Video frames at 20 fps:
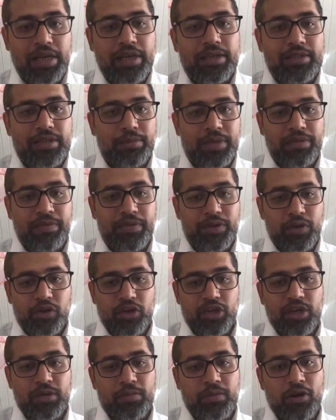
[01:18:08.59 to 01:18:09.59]
something we're
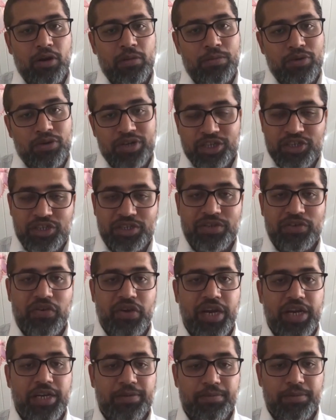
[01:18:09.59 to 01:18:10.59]
talking about
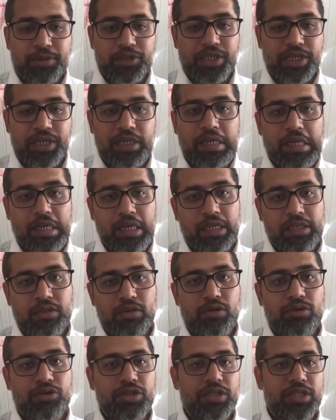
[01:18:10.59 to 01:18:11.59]
production-grade machine learning
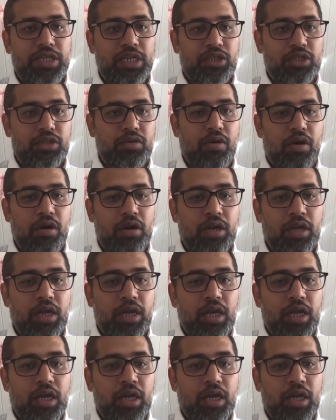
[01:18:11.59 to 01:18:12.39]
solutions and so on.